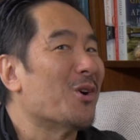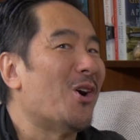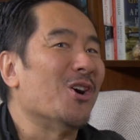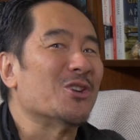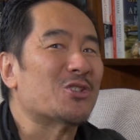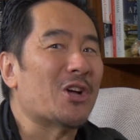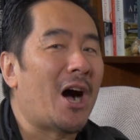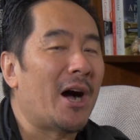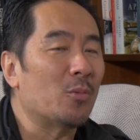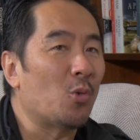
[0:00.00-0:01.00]
gosh,
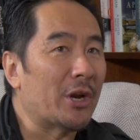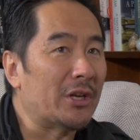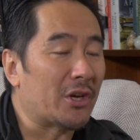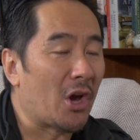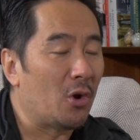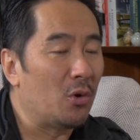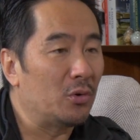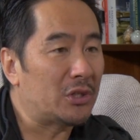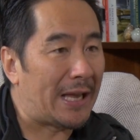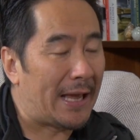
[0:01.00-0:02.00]
I'd wanted to go
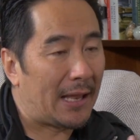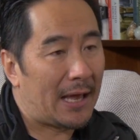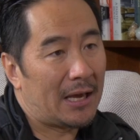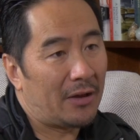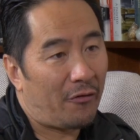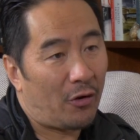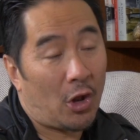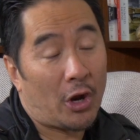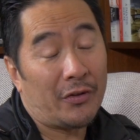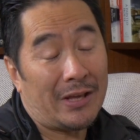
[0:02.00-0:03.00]
to LA for a
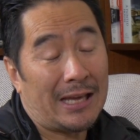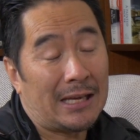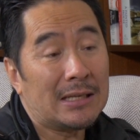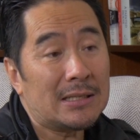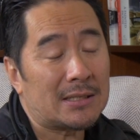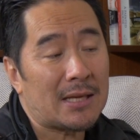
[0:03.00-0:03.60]
lot of years,